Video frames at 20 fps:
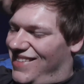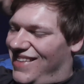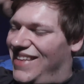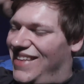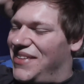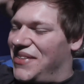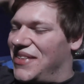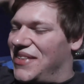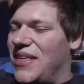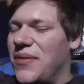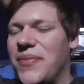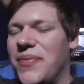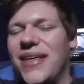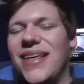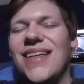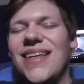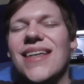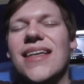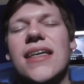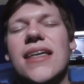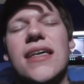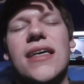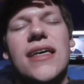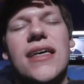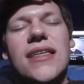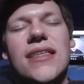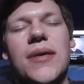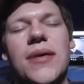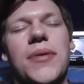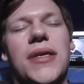little snippet,
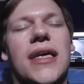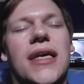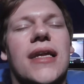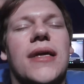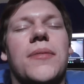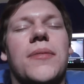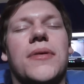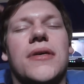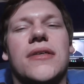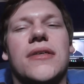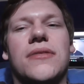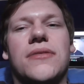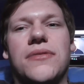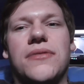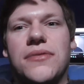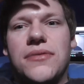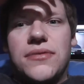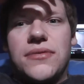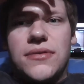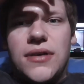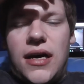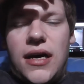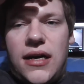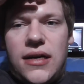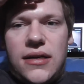10-minute clip of